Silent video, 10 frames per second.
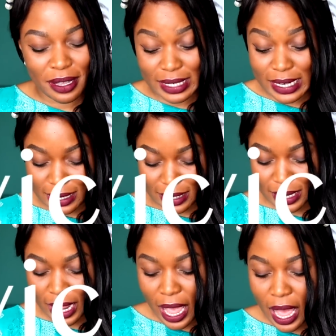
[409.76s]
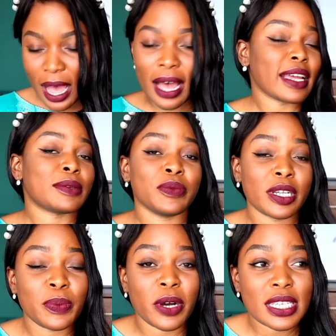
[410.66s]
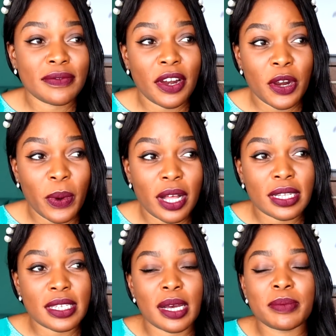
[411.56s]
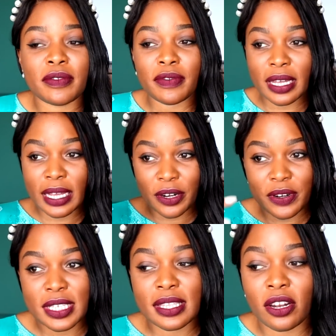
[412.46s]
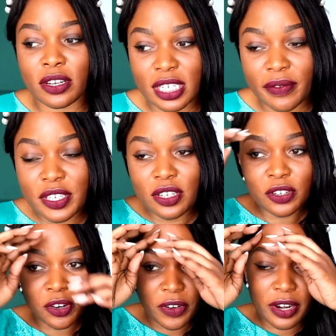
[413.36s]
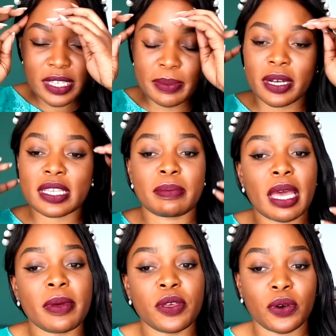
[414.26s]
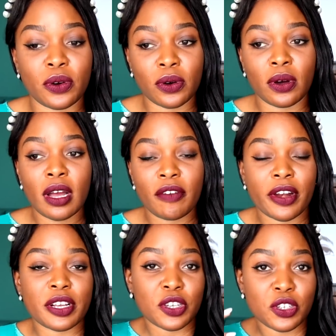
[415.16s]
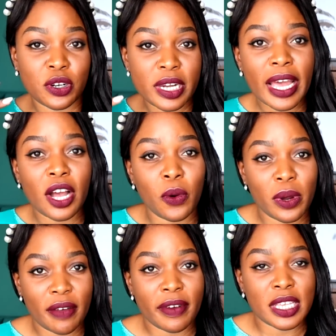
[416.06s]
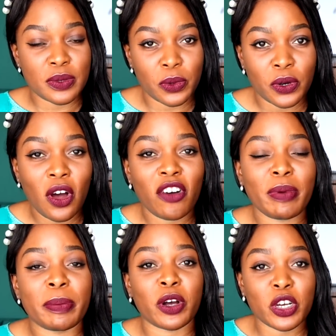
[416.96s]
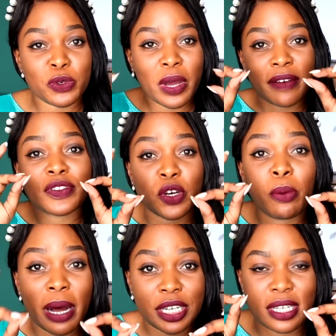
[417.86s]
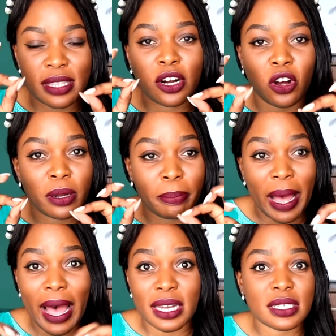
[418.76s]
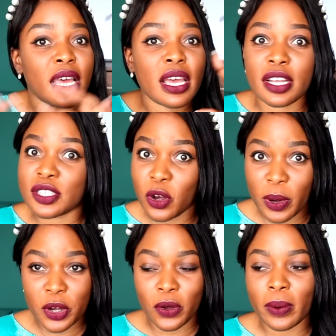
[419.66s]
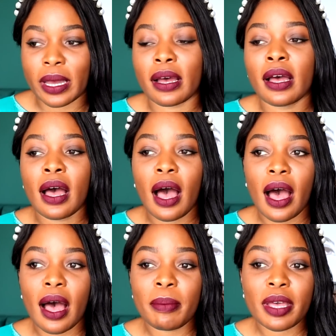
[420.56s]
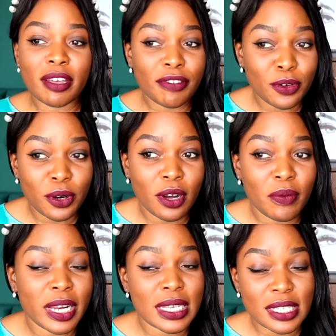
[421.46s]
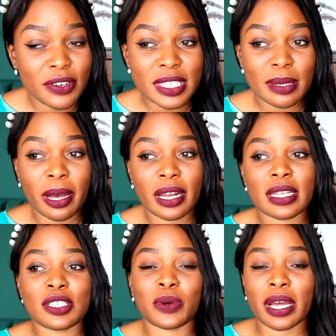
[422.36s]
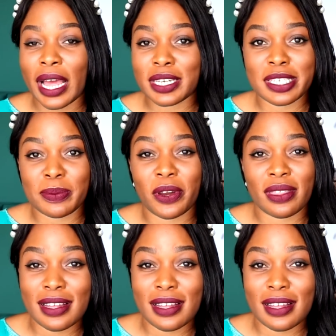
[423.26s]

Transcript: date. It works very well in terms of increasing the longevity on your fragrance, because maybe your fragrance on your neck or whatever has worn off, but because you have so much in that cotton pad, it's going nowhere. If you're really serious about it, you can actually spray the